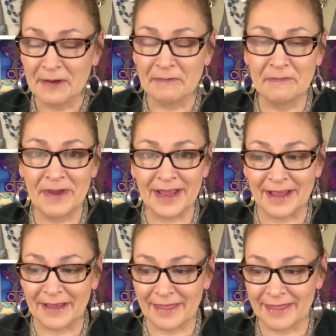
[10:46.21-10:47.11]

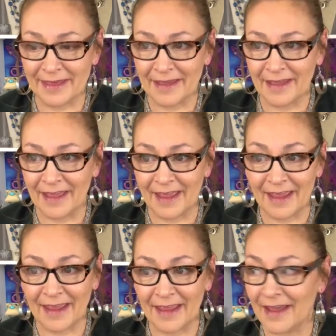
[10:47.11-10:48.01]
with
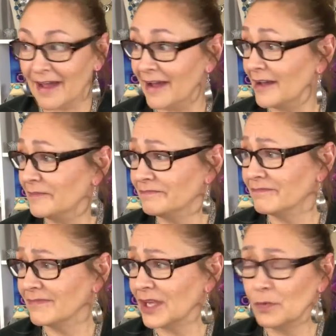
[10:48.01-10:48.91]
a um,
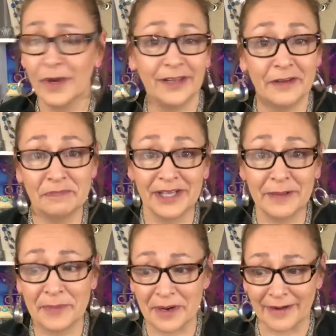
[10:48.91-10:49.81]
Wheel of
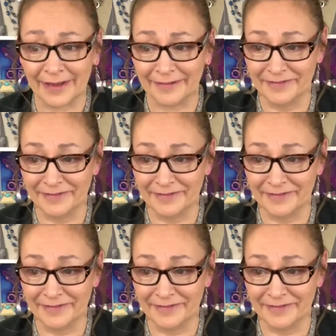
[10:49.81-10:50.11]
Bling party.